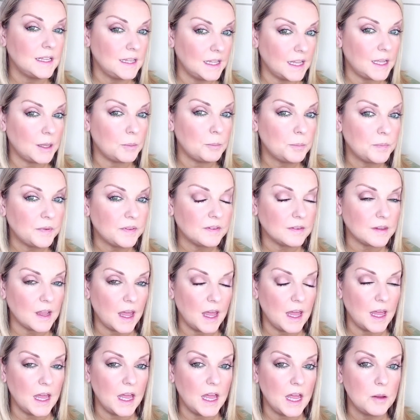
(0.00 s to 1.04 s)
lips.
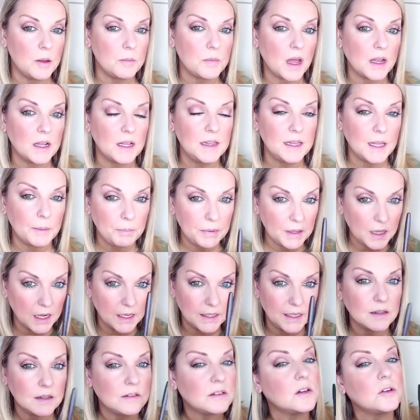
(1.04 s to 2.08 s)
Lip
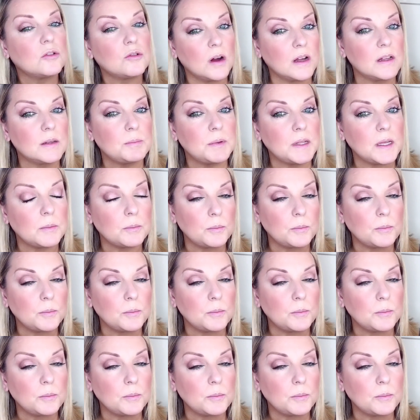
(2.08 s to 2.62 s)
lining is incredibly